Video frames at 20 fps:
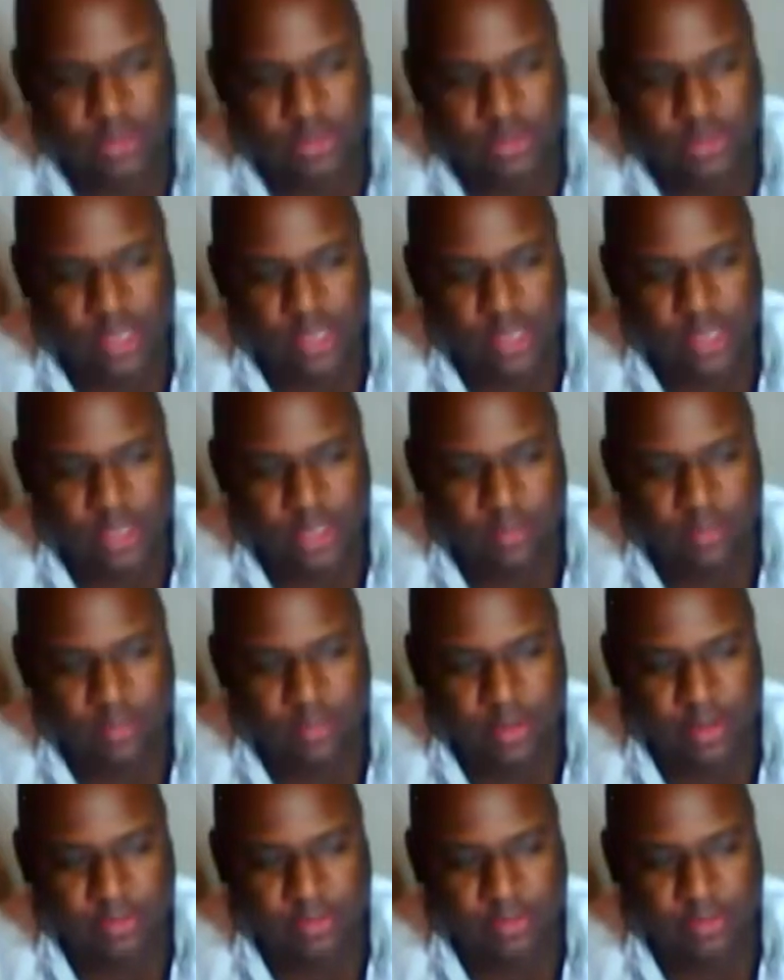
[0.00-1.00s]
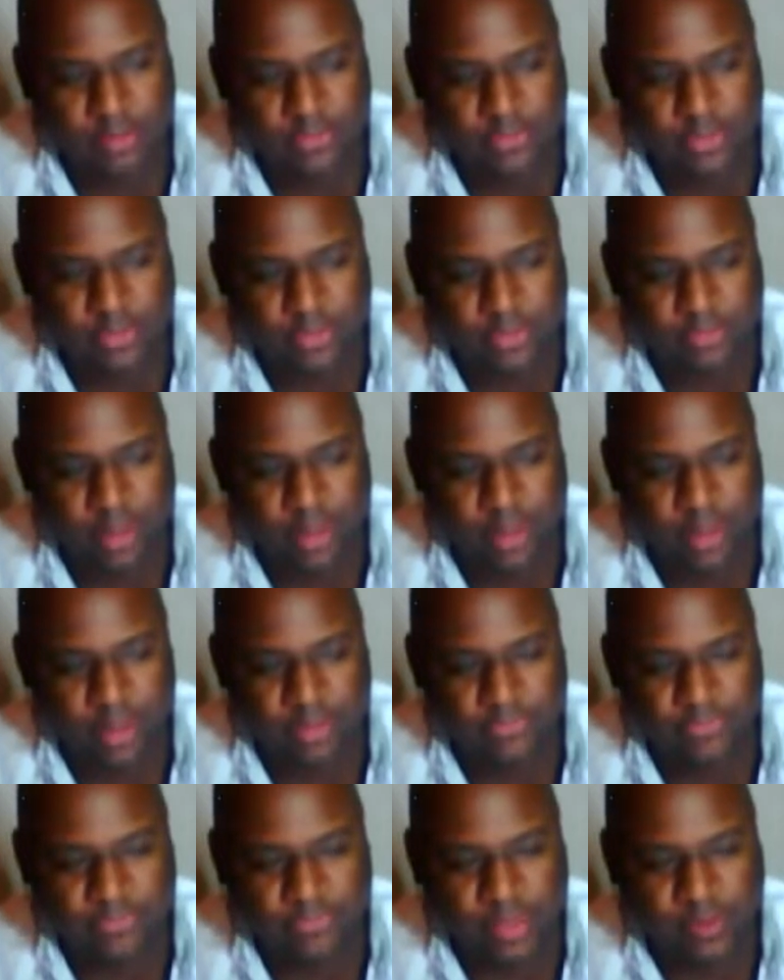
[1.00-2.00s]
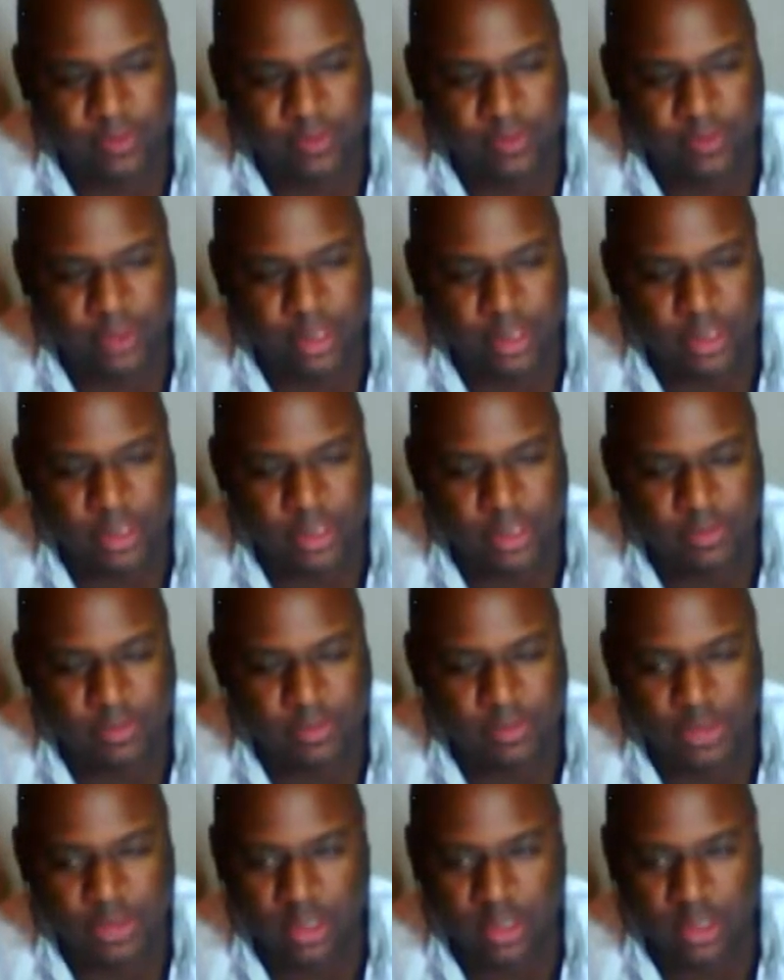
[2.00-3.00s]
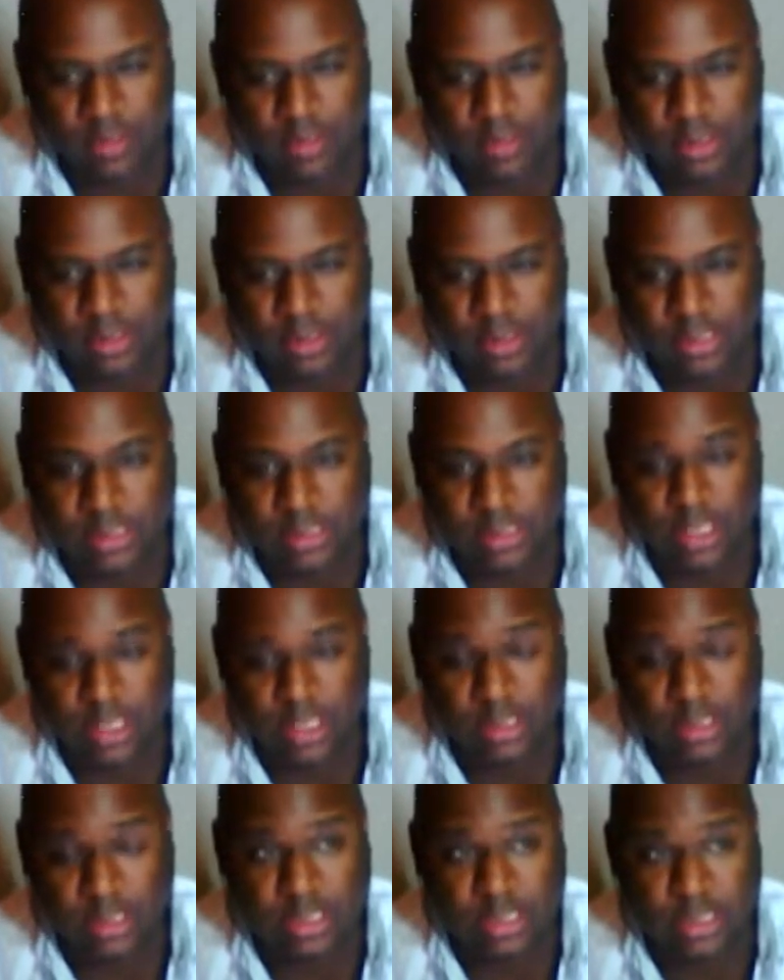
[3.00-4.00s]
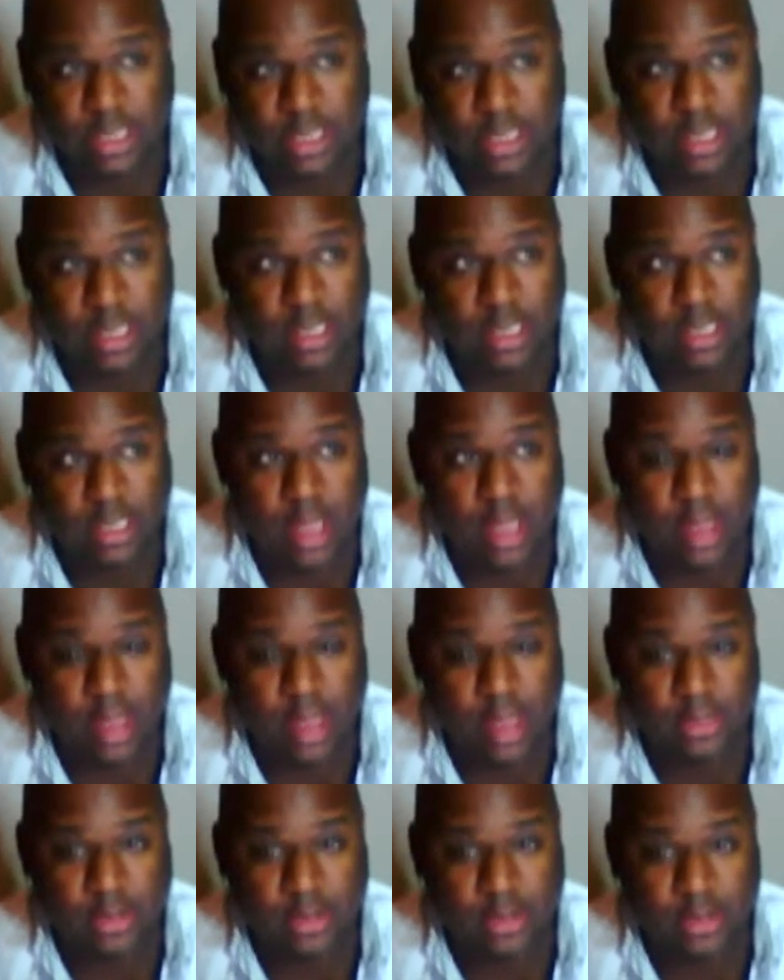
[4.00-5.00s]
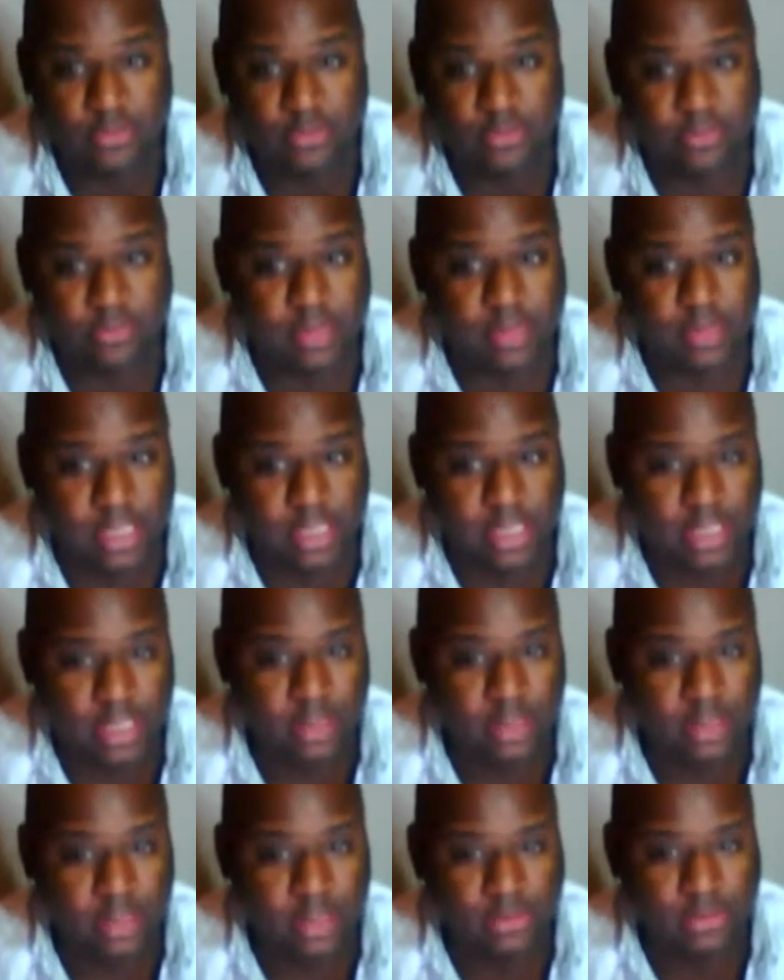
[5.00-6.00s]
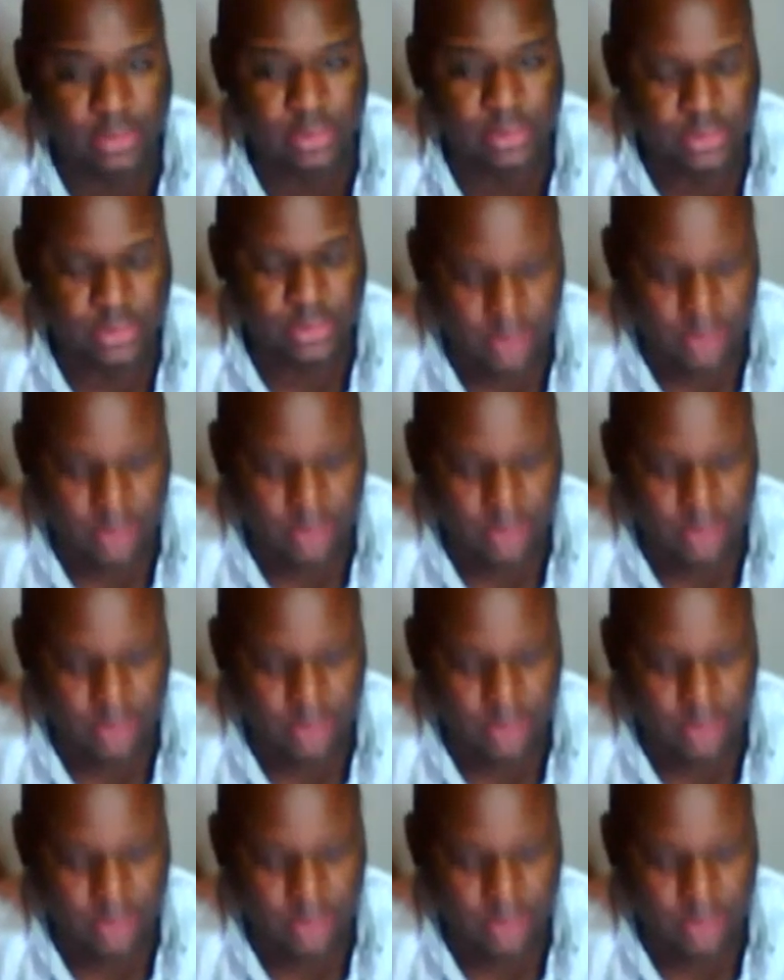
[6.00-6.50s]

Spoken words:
trying to talk about it with a friend of mine on Facebook, and he was talking about this kid, this Canadian actor from Louis, who just